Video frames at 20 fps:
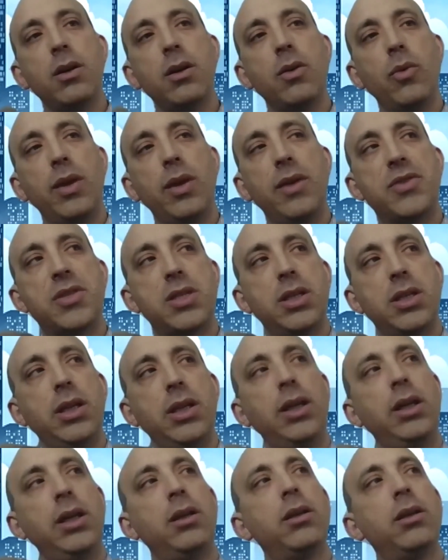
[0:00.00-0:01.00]
We've
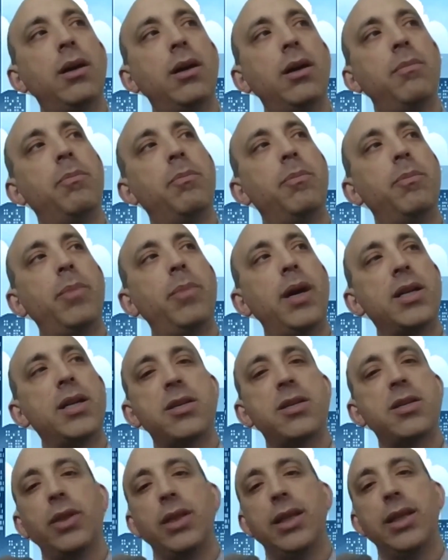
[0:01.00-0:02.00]
seen a bunch
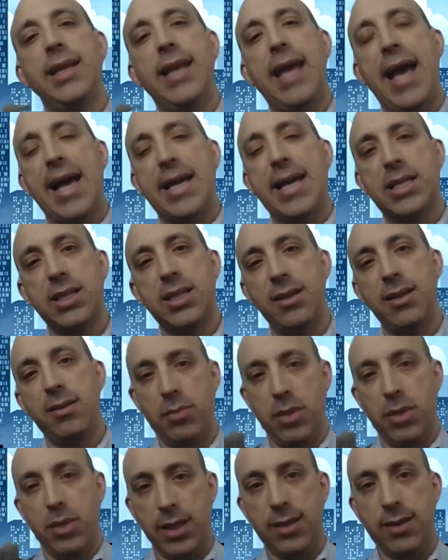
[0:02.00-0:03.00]
of really nasty
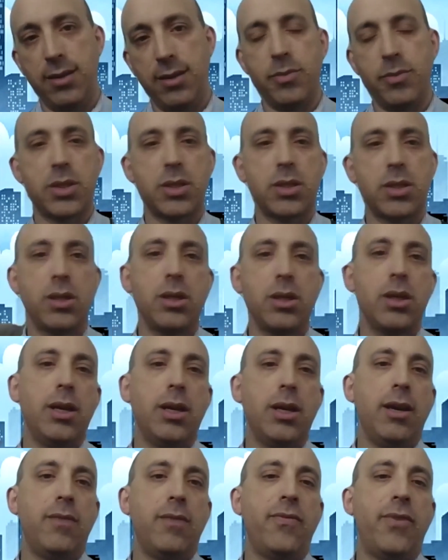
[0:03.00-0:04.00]
memes
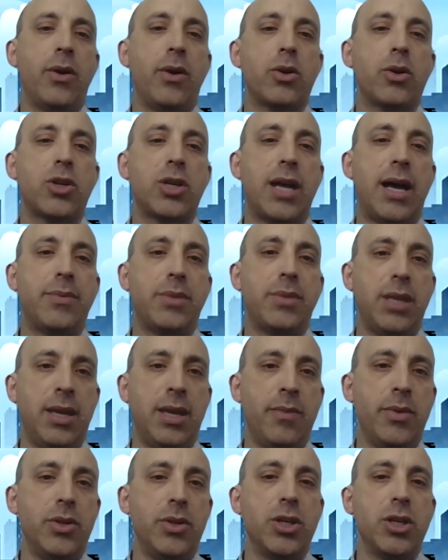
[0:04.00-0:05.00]
and photoshopped
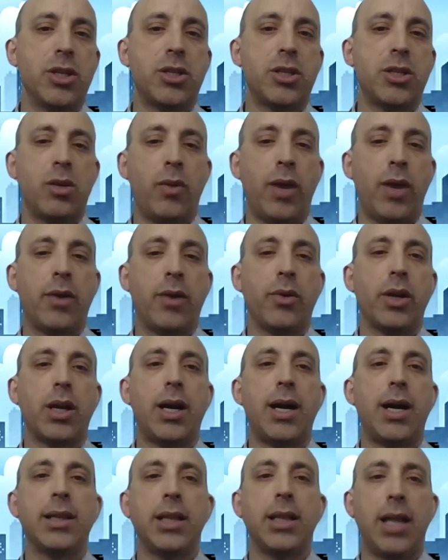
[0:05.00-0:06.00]
images and rhetoric
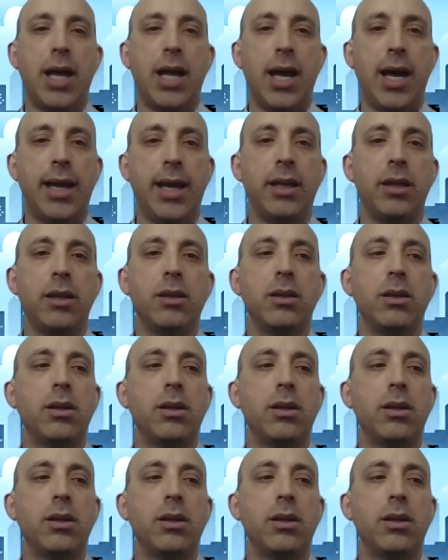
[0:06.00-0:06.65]
online,